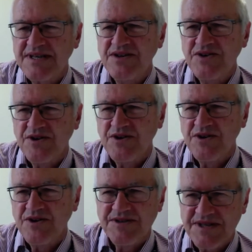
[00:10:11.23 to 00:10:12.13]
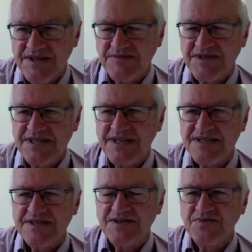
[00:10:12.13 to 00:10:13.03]
in normal
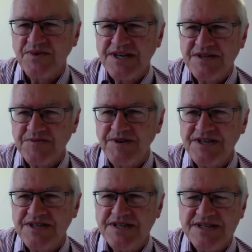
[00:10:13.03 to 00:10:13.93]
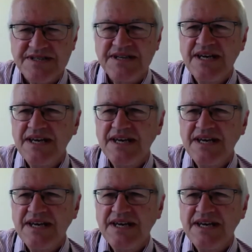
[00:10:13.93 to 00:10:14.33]
circumstances where a species